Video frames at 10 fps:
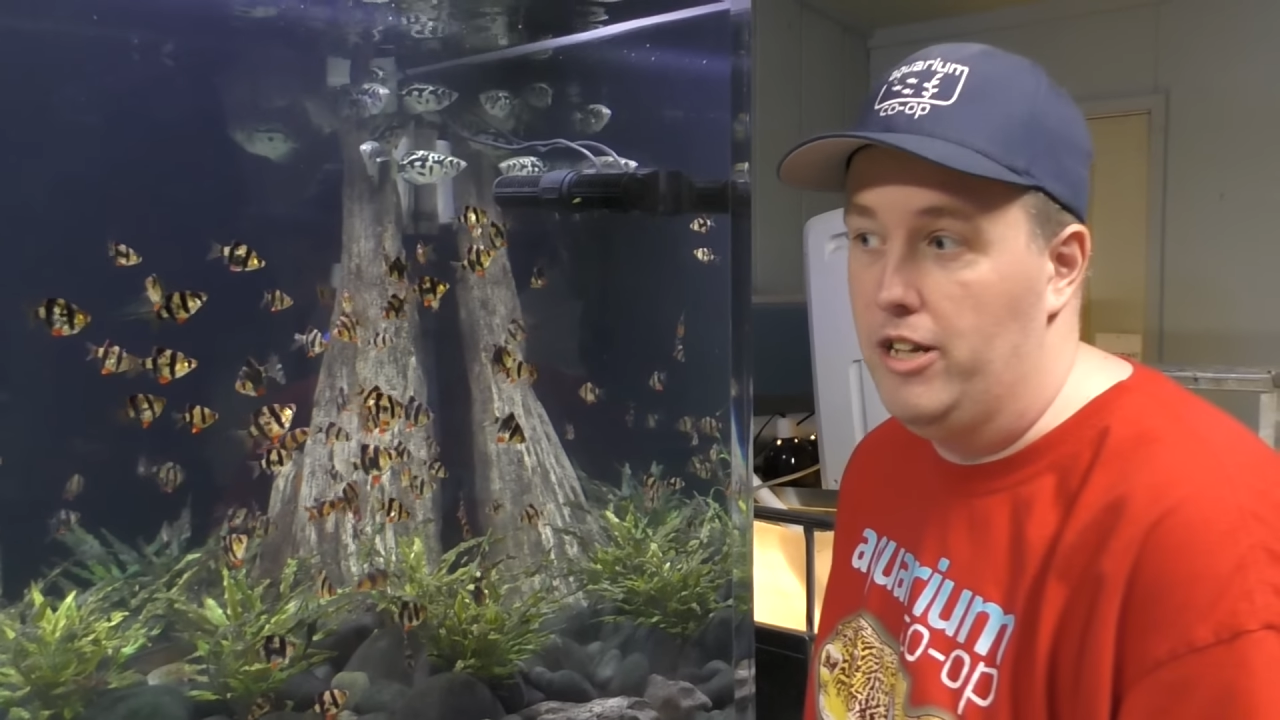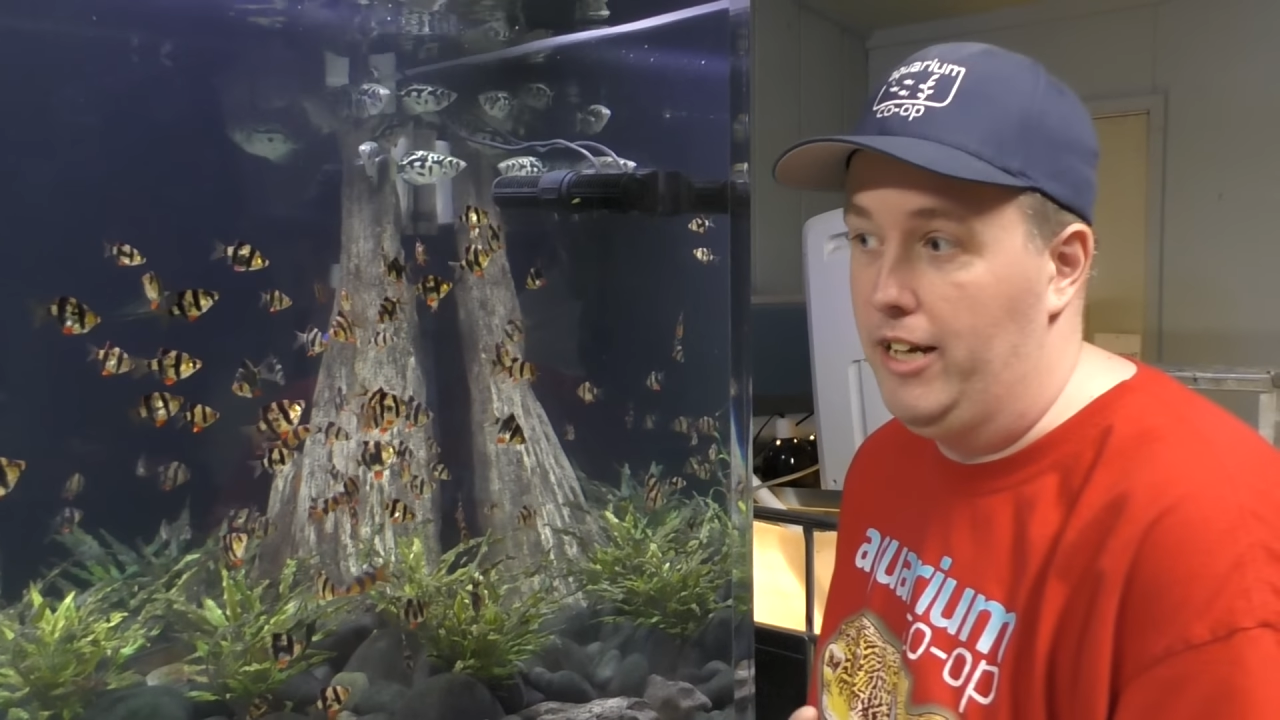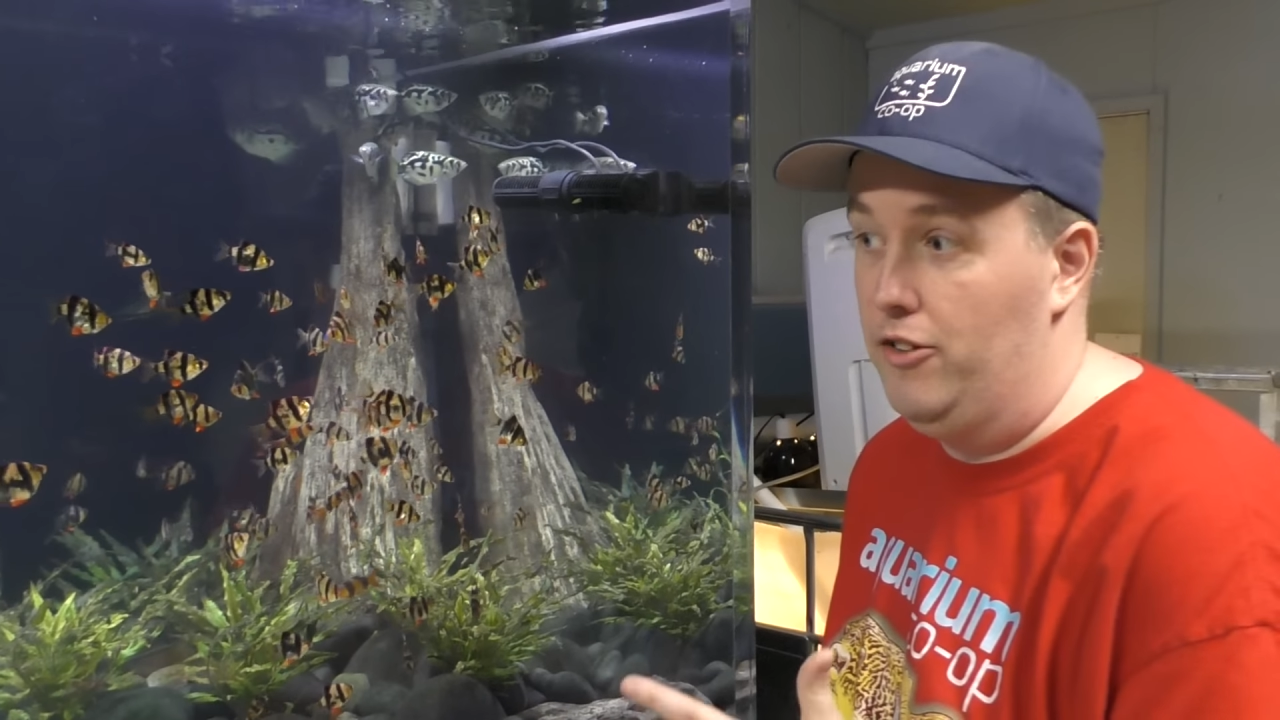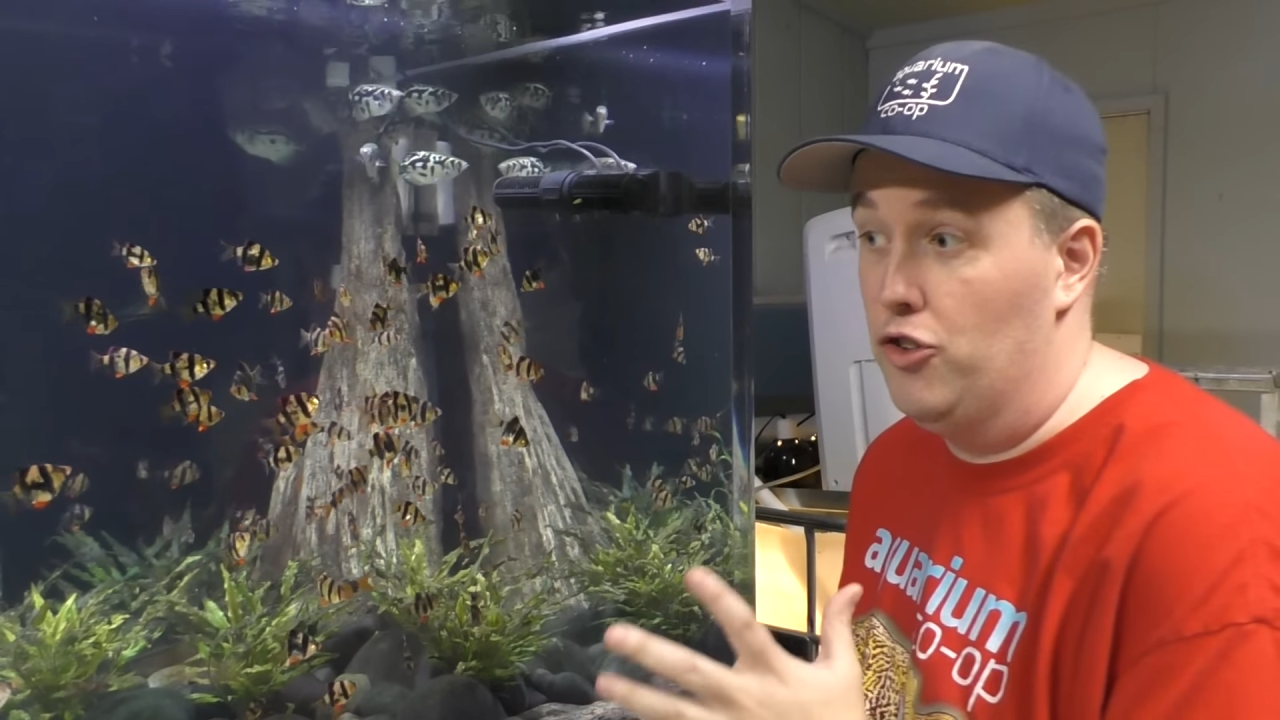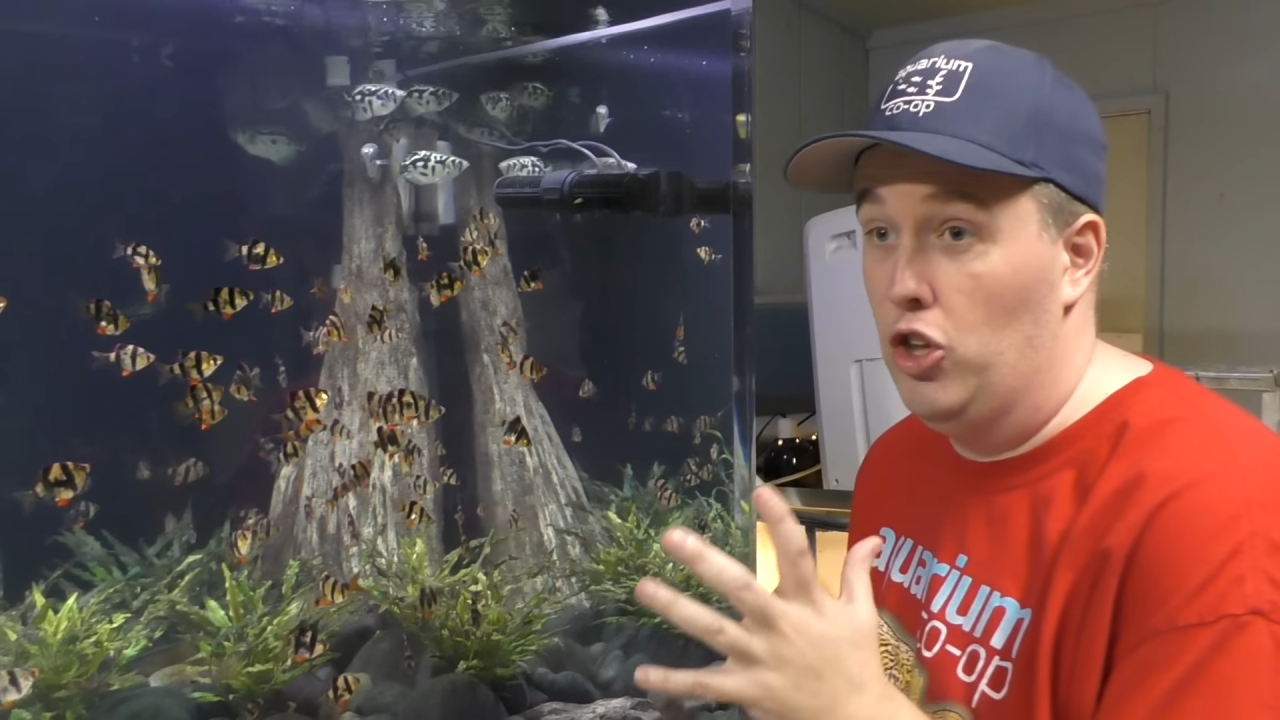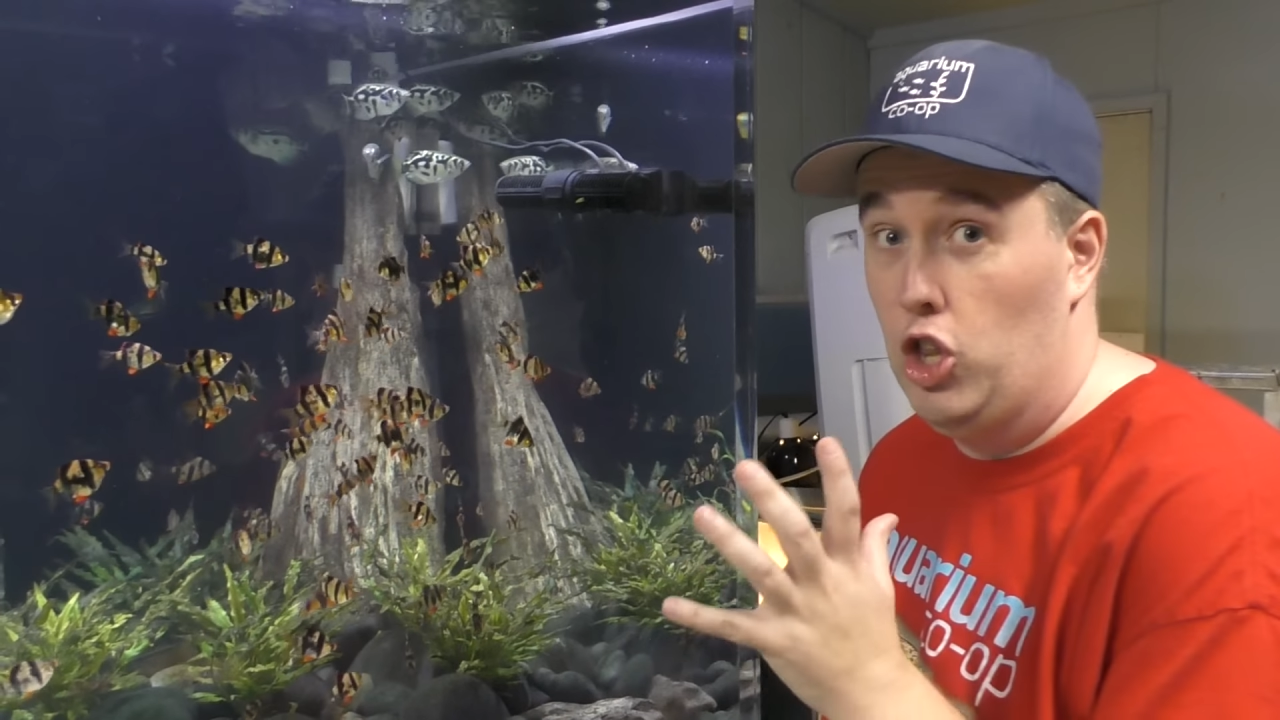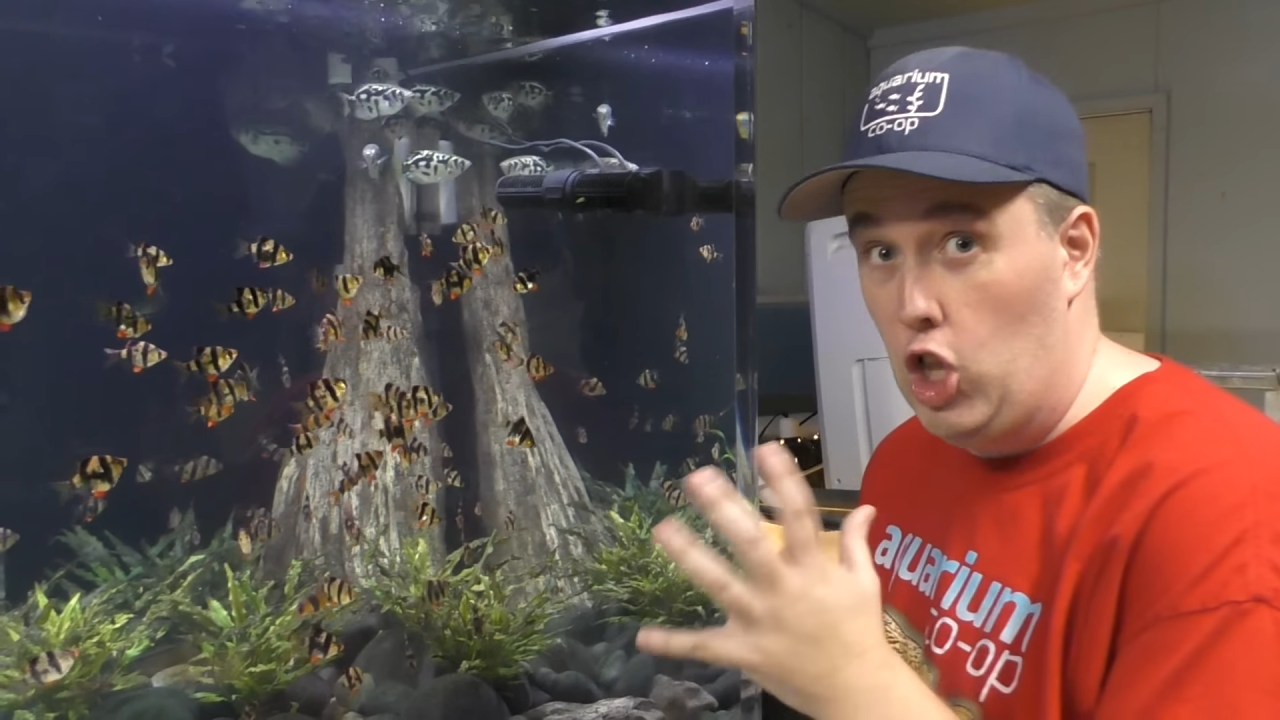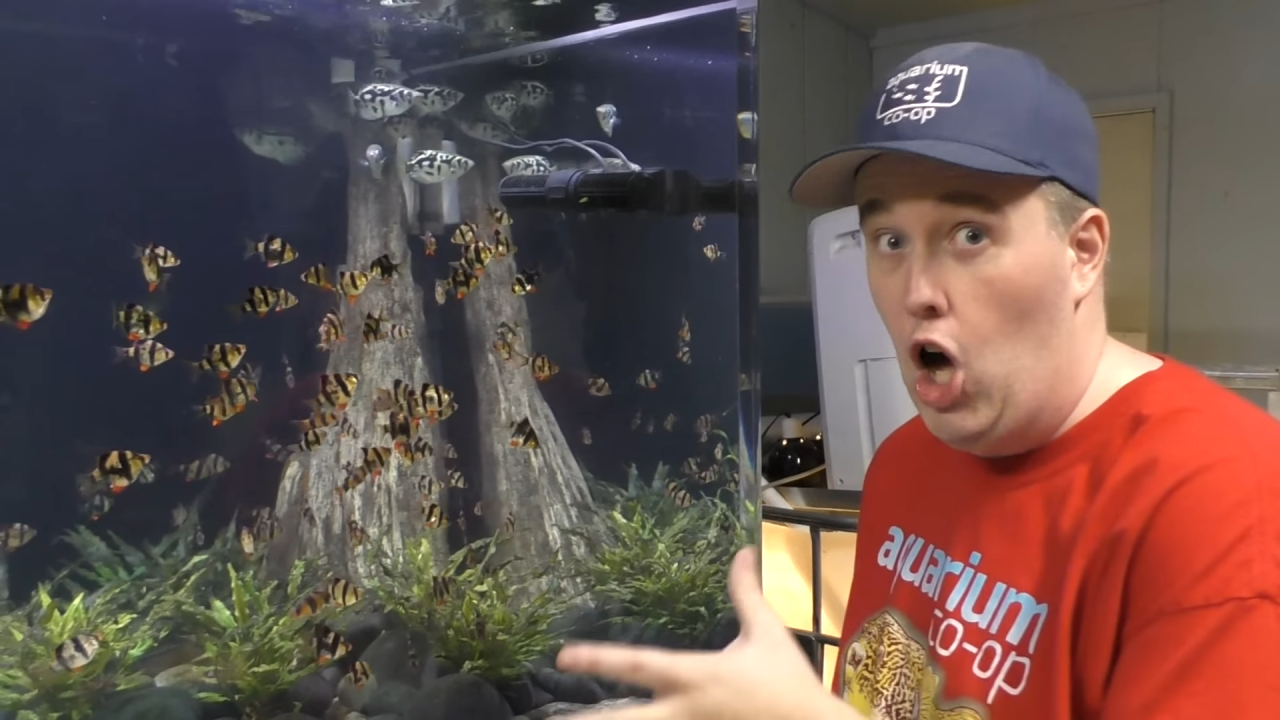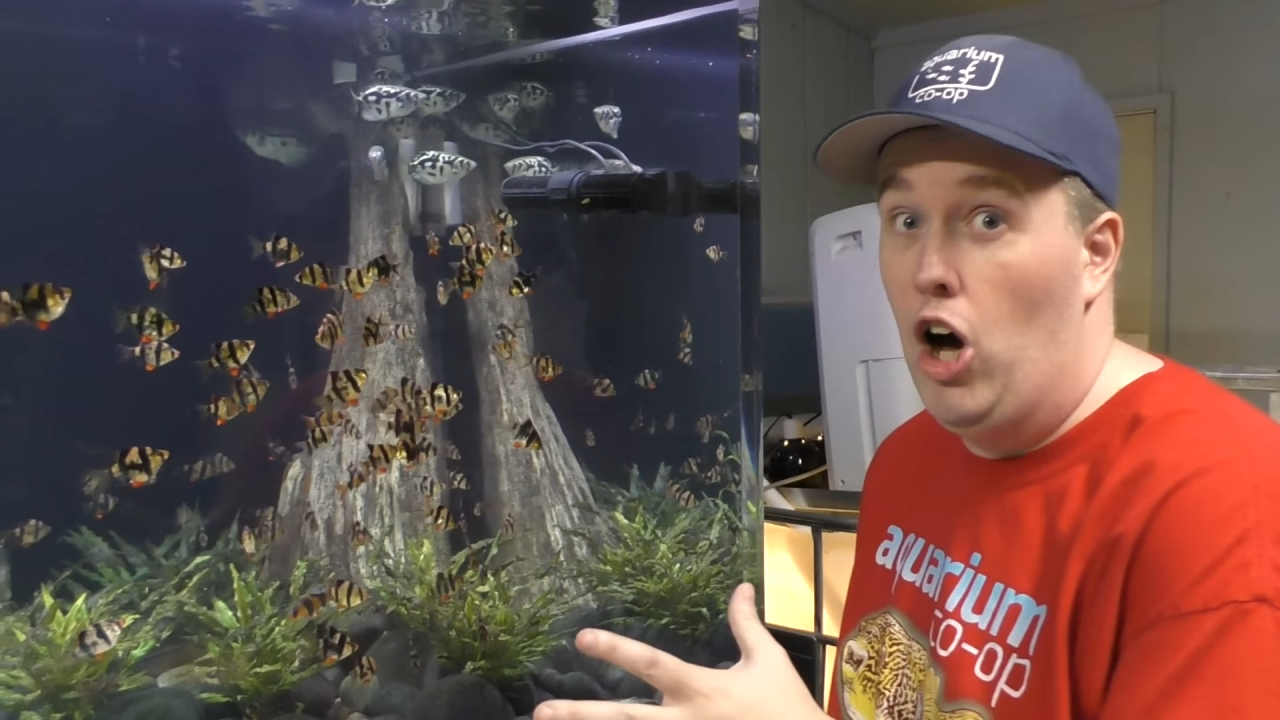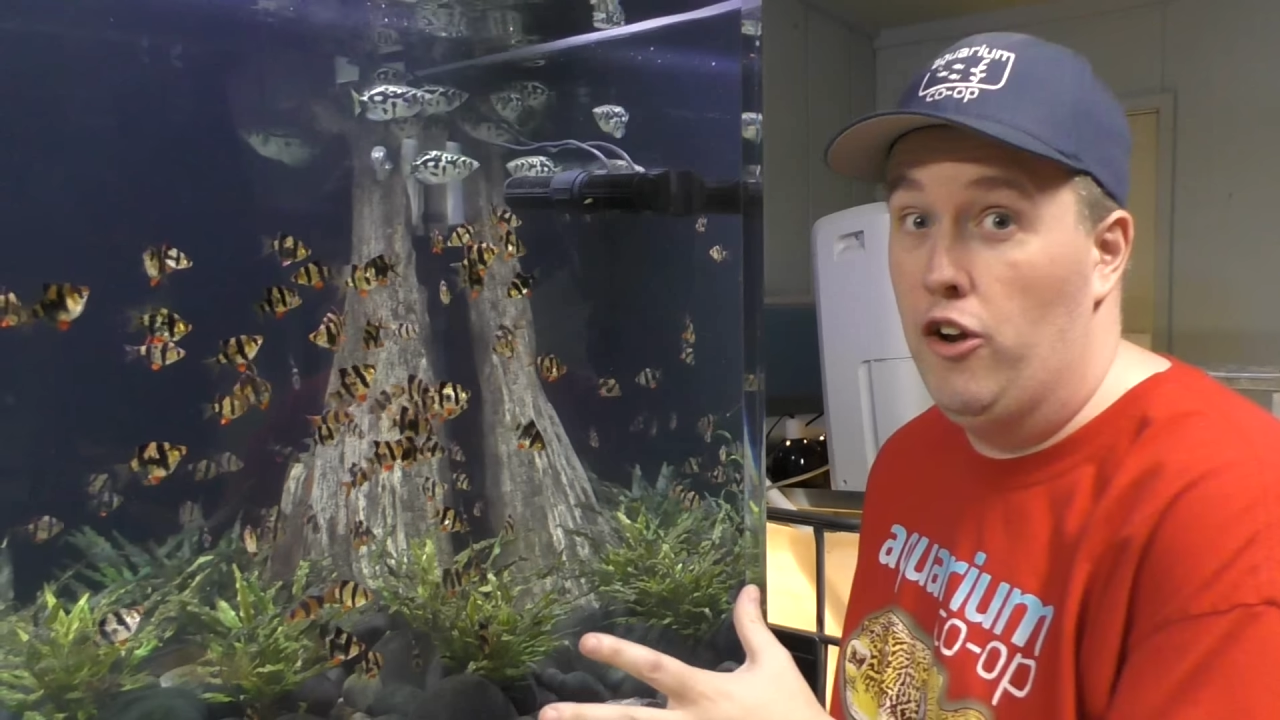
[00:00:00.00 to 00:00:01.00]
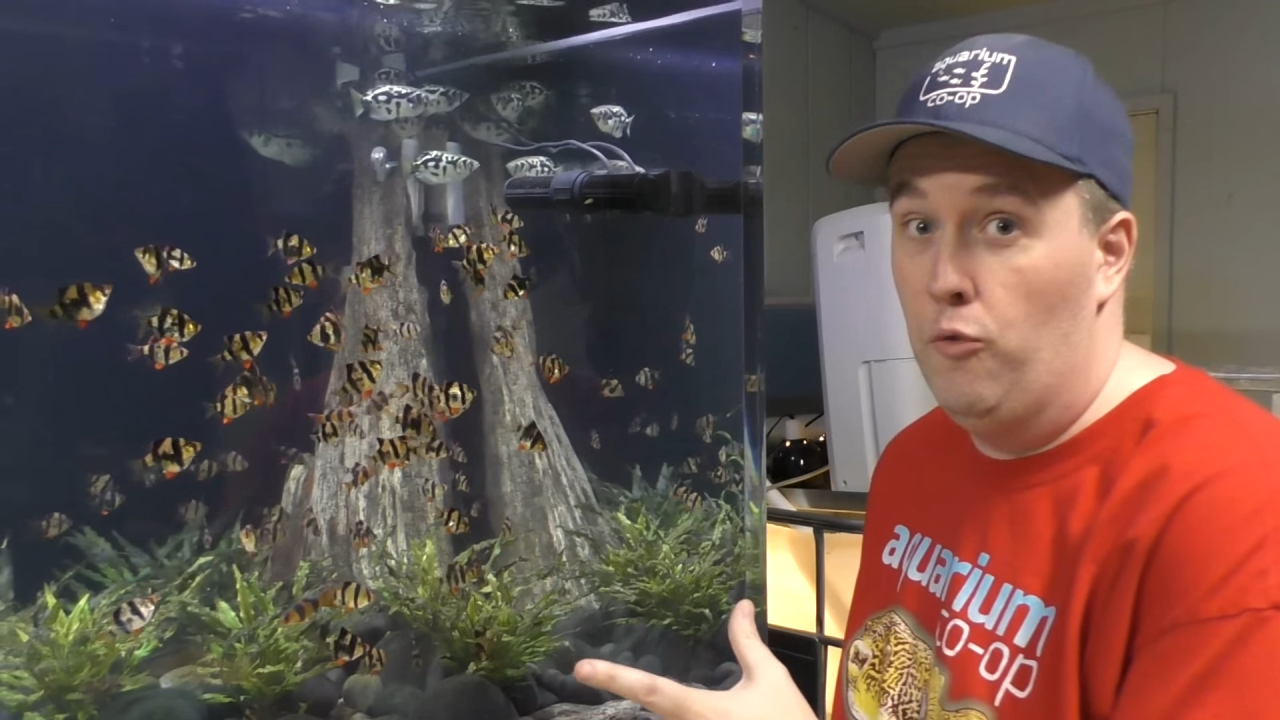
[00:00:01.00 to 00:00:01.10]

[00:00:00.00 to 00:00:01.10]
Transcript: Like, there's a lot